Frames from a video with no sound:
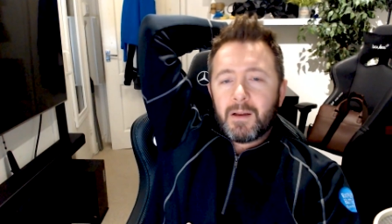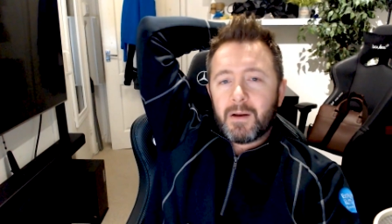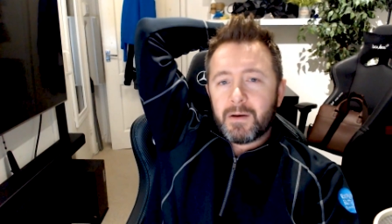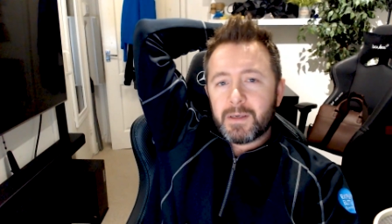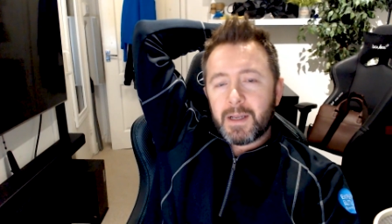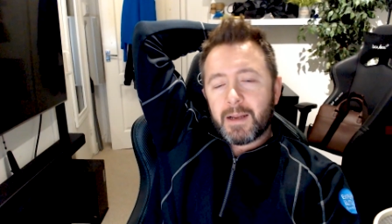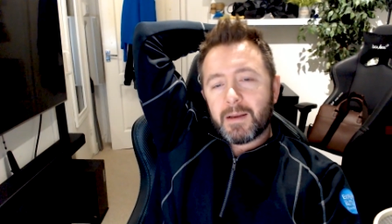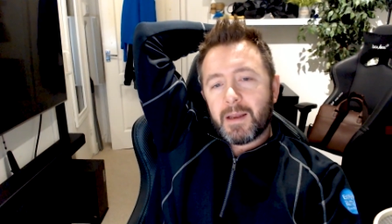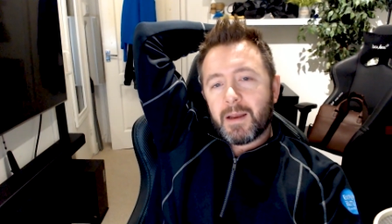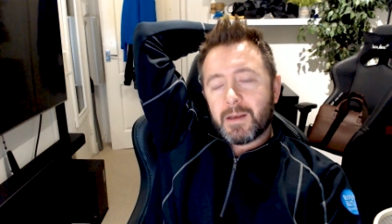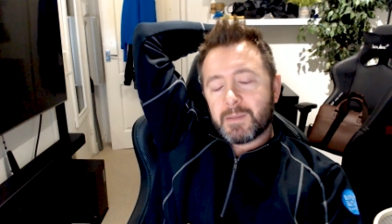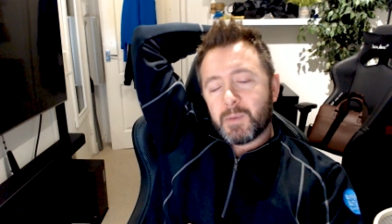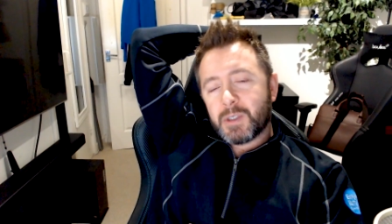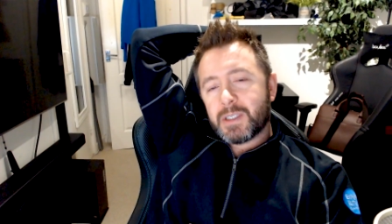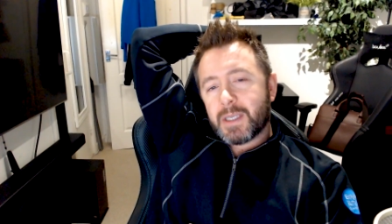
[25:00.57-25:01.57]

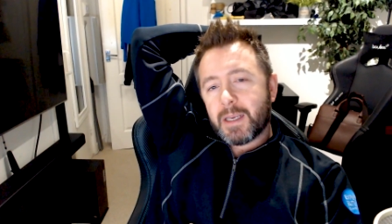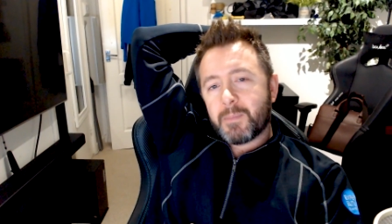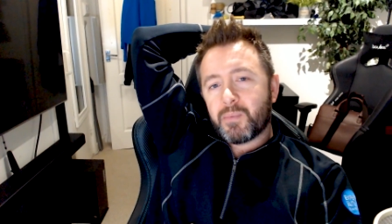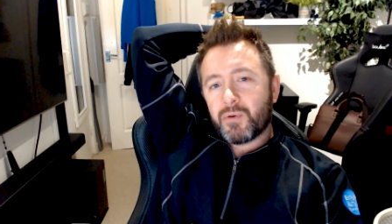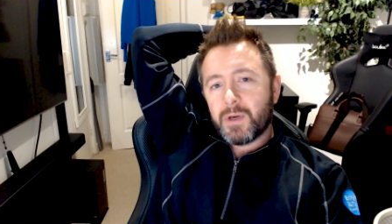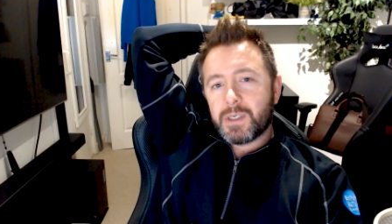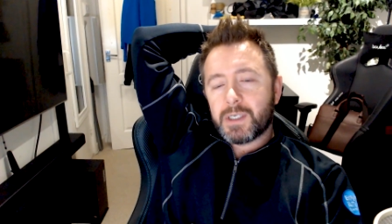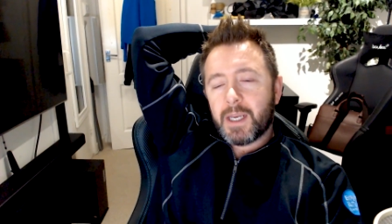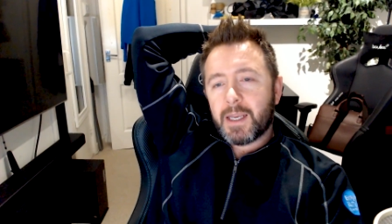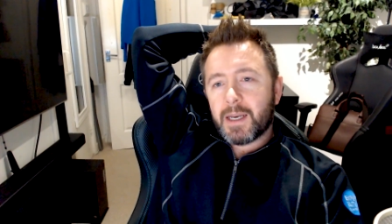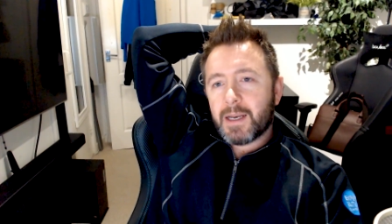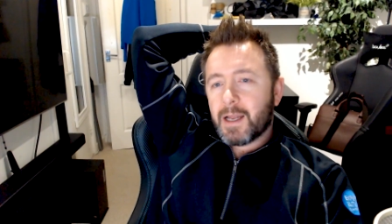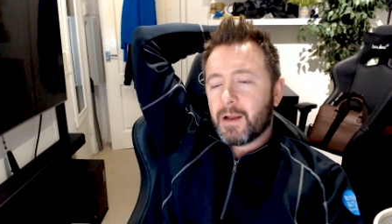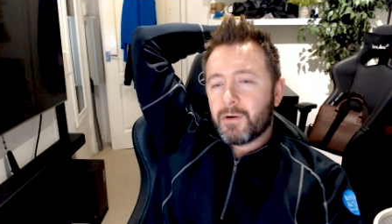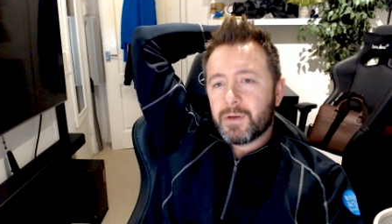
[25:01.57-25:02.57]
As much as I
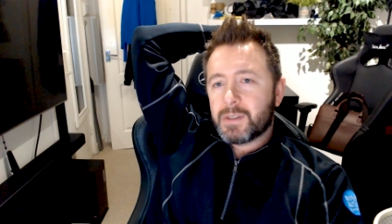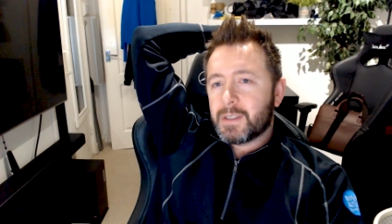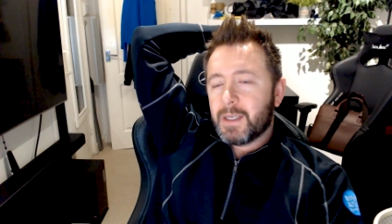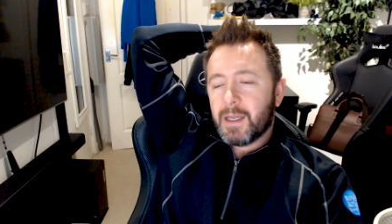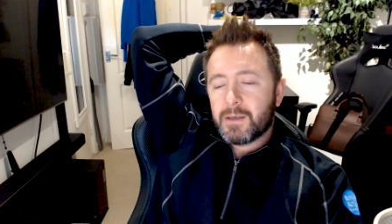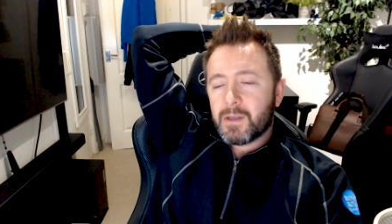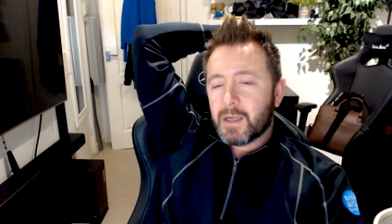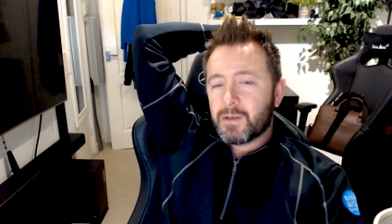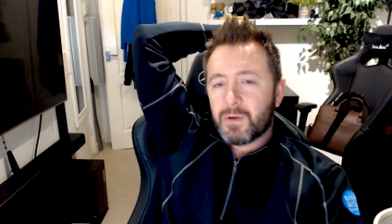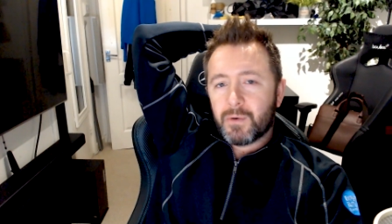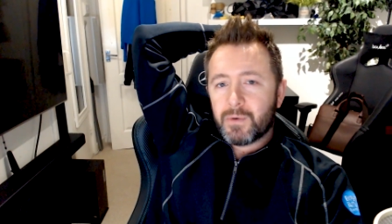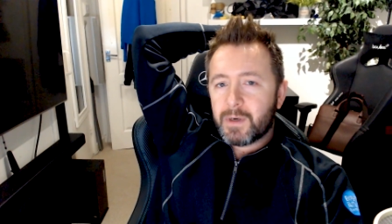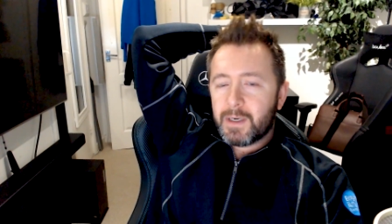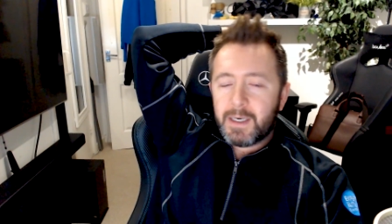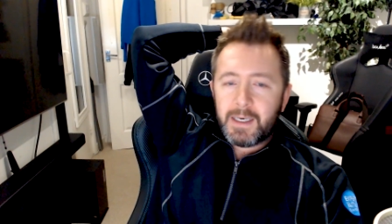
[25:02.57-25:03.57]
appreciate it, honestly, I
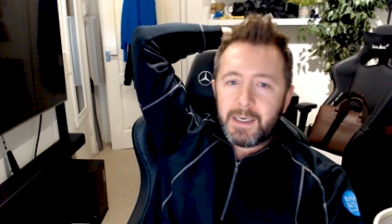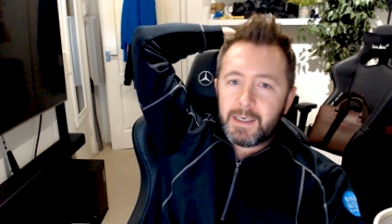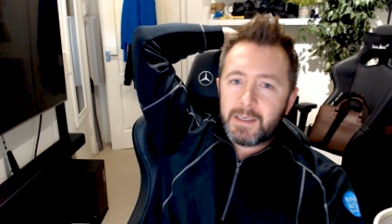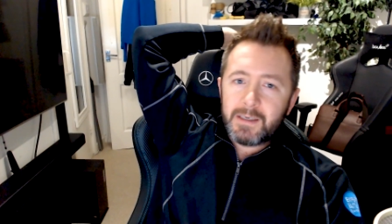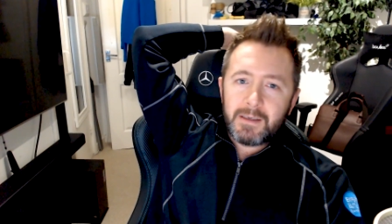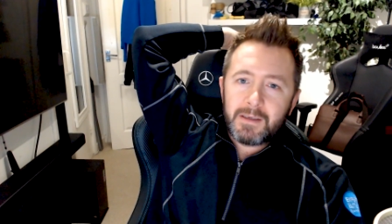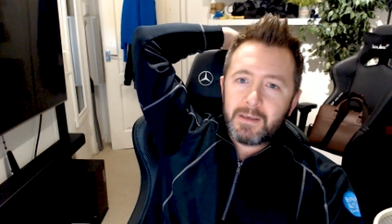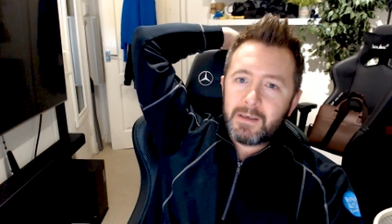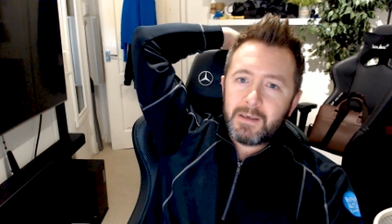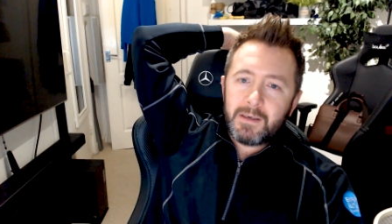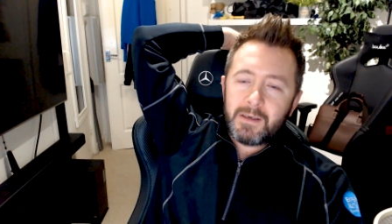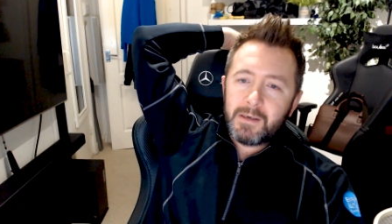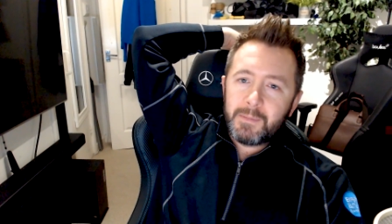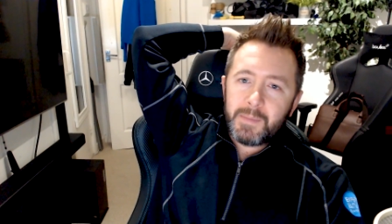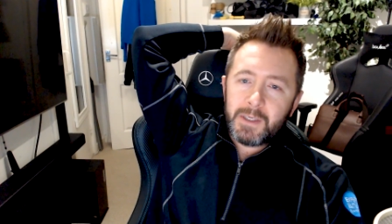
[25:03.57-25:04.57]
don't need
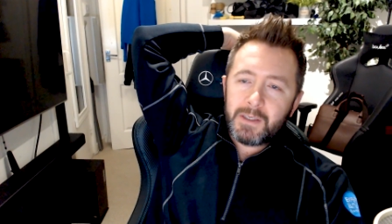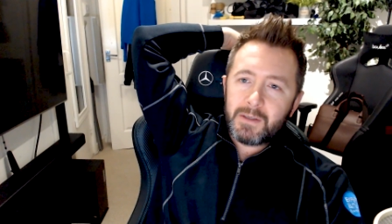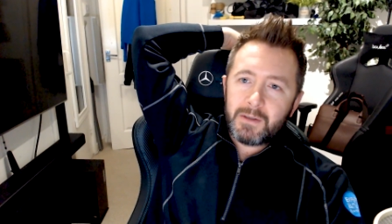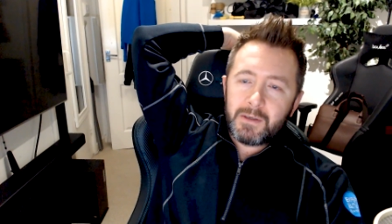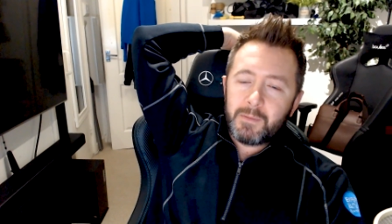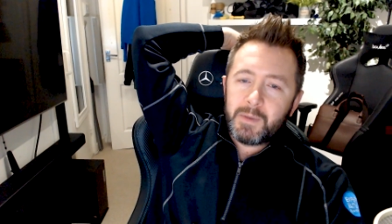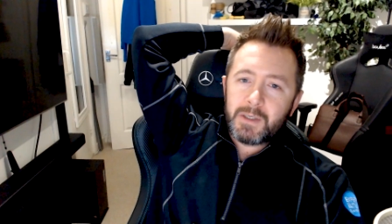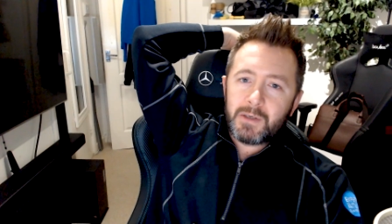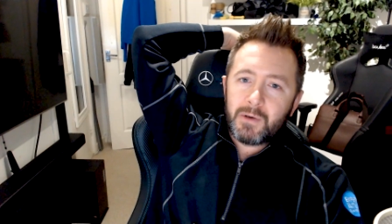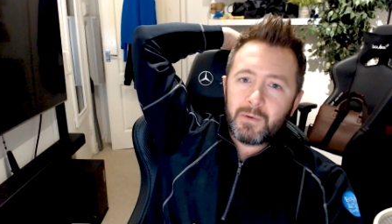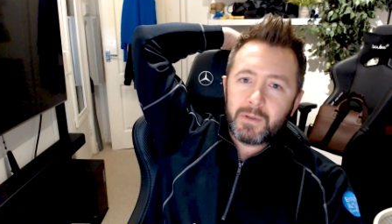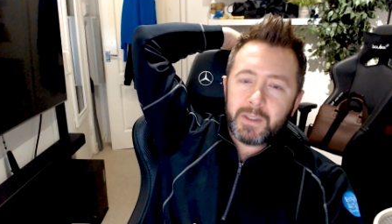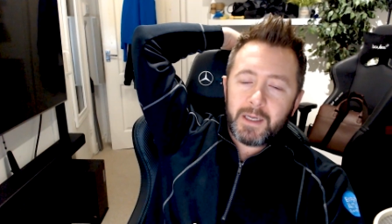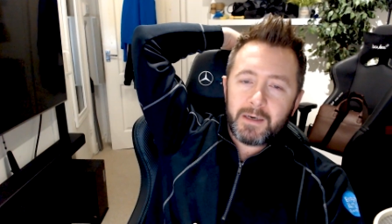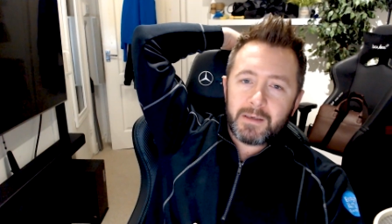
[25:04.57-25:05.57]
to be
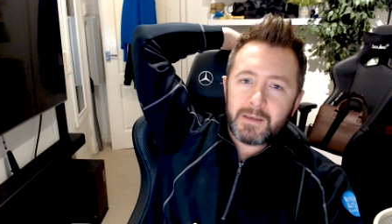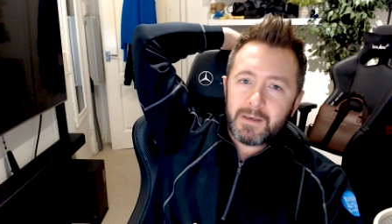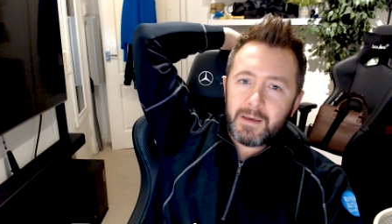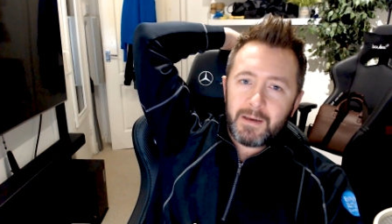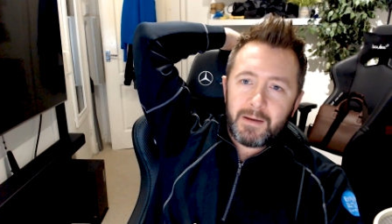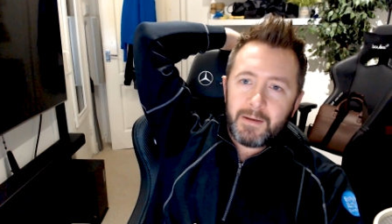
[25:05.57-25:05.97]
told that